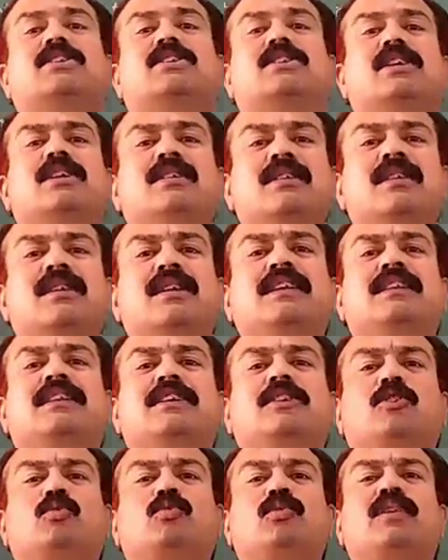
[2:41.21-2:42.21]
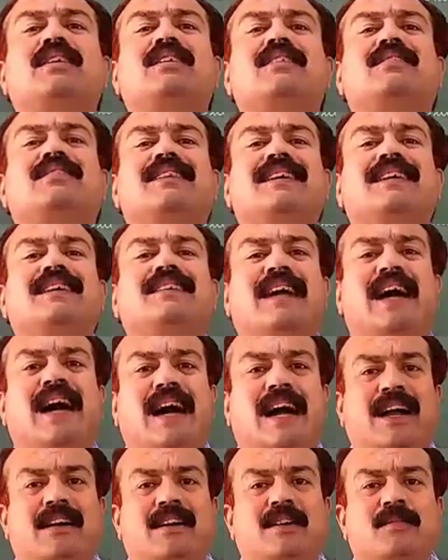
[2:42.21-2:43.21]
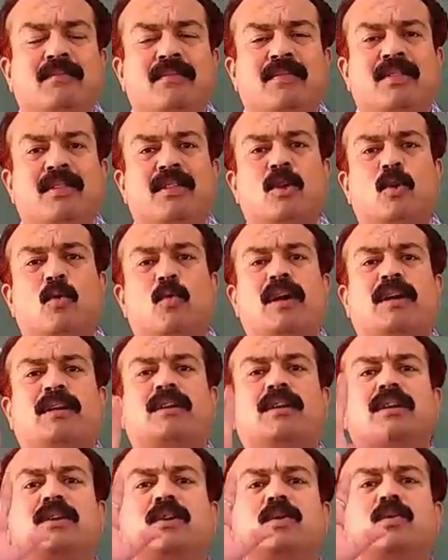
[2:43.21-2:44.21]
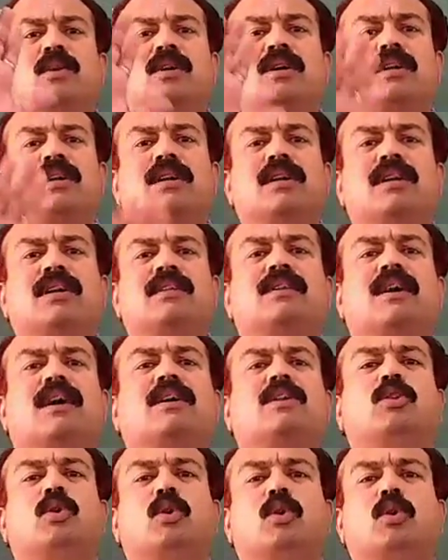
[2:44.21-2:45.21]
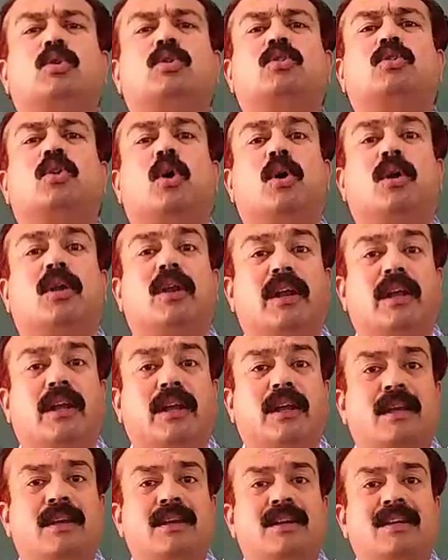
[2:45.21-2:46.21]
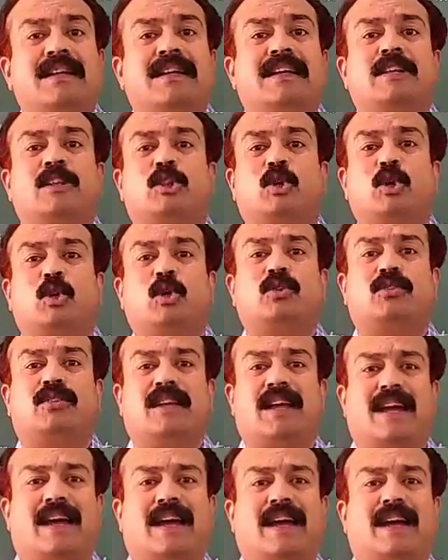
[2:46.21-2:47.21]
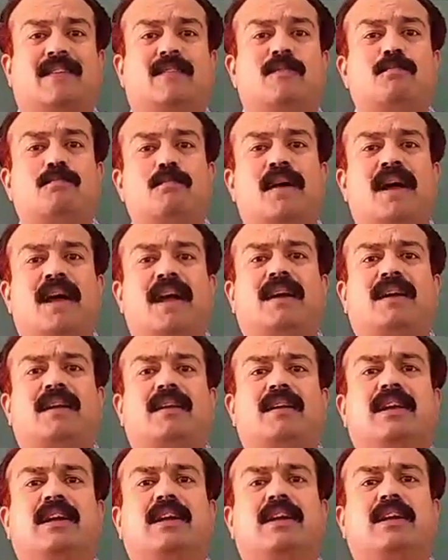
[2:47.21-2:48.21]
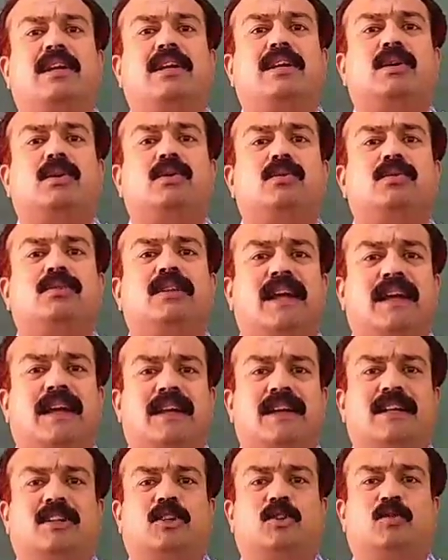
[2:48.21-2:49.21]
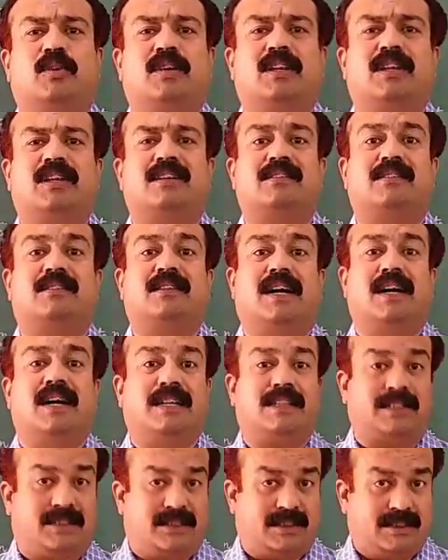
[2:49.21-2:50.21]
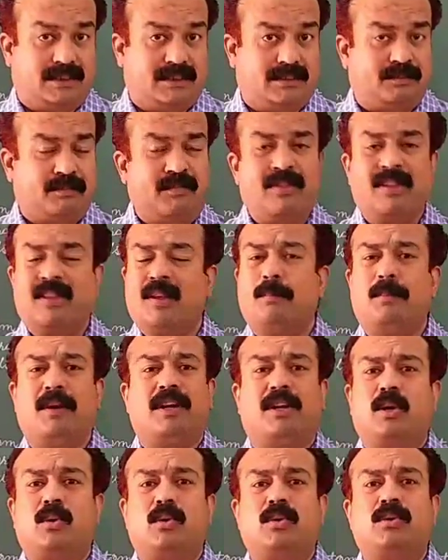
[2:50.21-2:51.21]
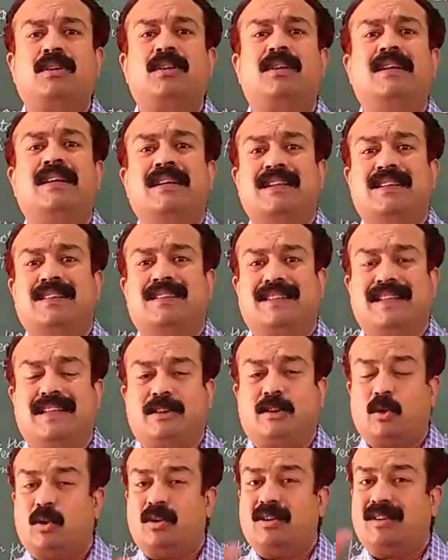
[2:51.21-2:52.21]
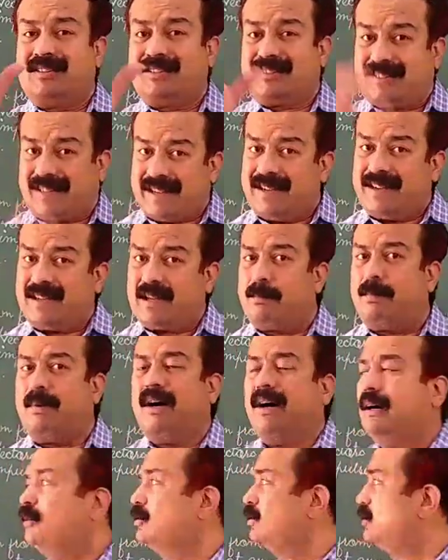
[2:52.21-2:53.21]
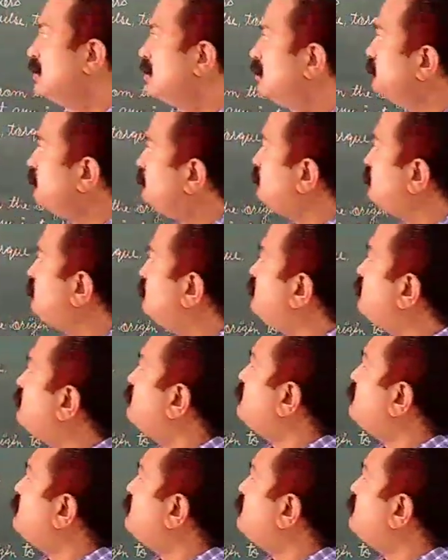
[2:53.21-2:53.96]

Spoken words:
Generally the students say that the vector quantities are those only, those they have magnitude as well as direction. But they don't think about